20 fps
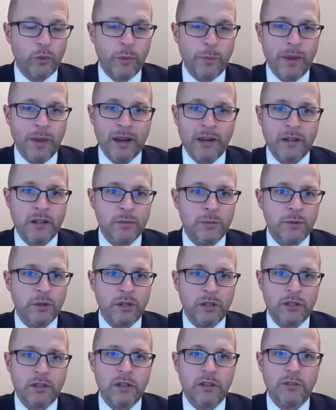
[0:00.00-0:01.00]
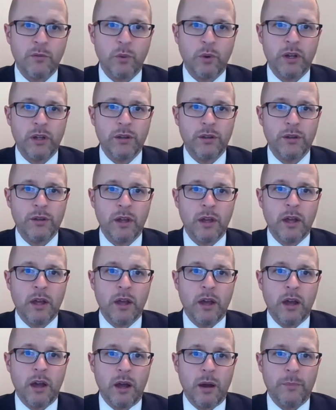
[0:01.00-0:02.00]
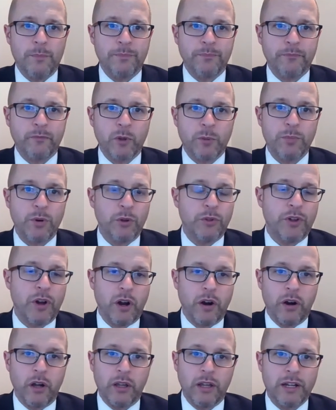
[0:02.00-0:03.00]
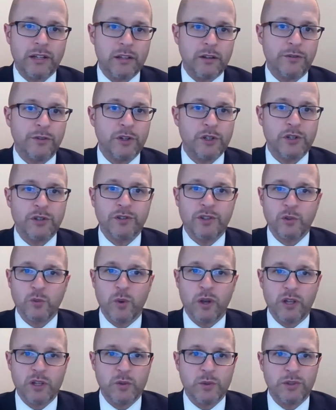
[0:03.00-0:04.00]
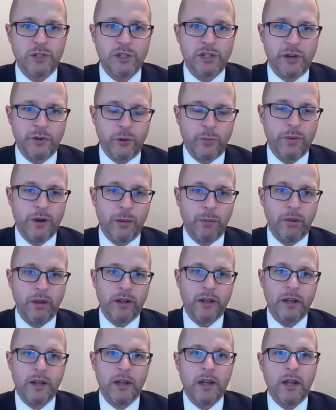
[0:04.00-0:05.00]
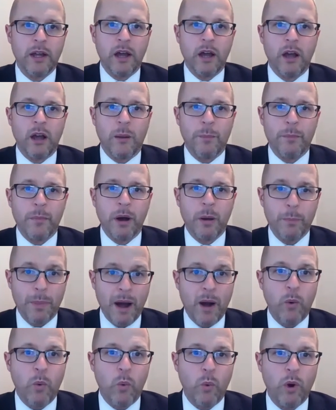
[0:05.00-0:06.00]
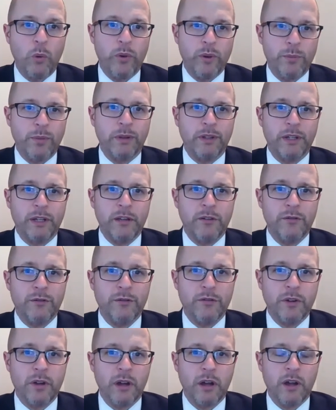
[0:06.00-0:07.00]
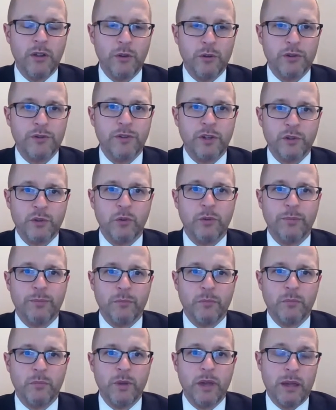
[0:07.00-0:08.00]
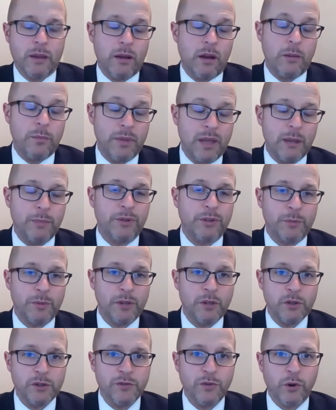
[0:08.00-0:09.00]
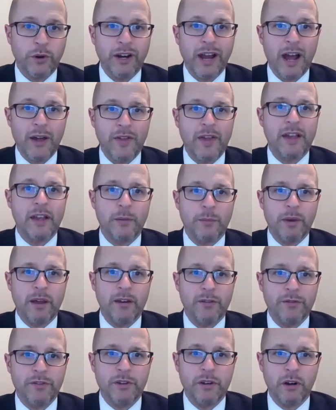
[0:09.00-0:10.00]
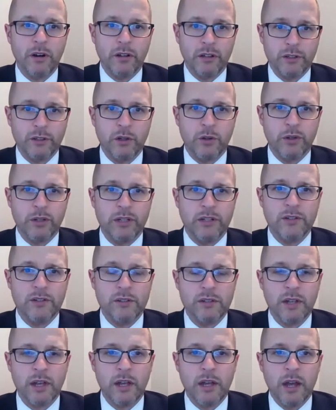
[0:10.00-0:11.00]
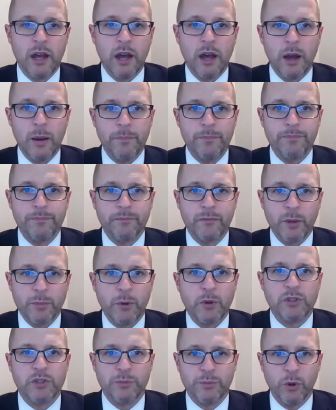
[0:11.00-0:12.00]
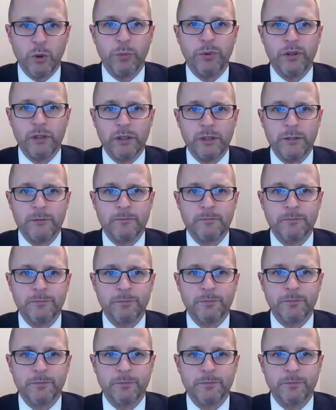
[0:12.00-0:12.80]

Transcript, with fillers: we'll remain communicative with um, both our elected officials as well as with the general public um, about what we believe uh, those funds will be, uh, be able to be used for and how they can benefit Arlingtonians um, most appropriately.